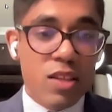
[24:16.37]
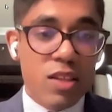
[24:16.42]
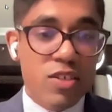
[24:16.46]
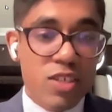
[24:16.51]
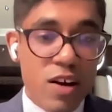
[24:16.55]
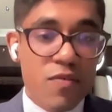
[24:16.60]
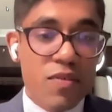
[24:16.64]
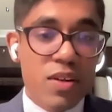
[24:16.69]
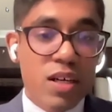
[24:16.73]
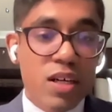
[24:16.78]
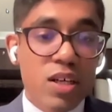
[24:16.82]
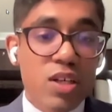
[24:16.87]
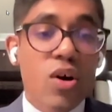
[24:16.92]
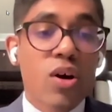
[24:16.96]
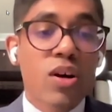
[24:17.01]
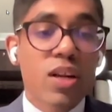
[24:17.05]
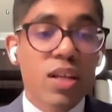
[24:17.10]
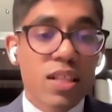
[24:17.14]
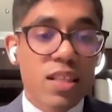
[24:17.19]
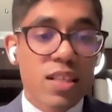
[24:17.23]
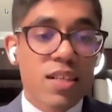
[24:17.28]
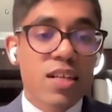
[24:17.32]
traveling
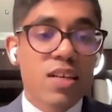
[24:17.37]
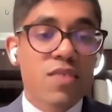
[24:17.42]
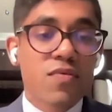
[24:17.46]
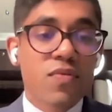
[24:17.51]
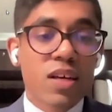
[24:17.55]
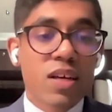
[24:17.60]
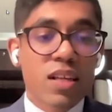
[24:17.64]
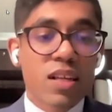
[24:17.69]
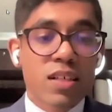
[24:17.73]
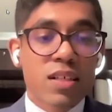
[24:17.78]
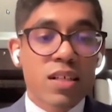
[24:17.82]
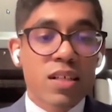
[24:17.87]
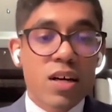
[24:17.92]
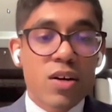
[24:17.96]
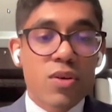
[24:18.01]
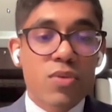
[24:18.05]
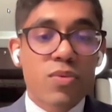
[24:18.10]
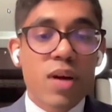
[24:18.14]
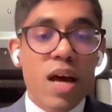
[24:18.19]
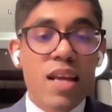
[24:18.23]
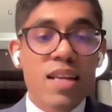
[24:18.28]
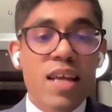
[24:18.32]
alone in three-wheeler,
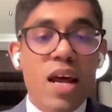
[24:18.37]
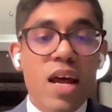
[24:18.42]
right?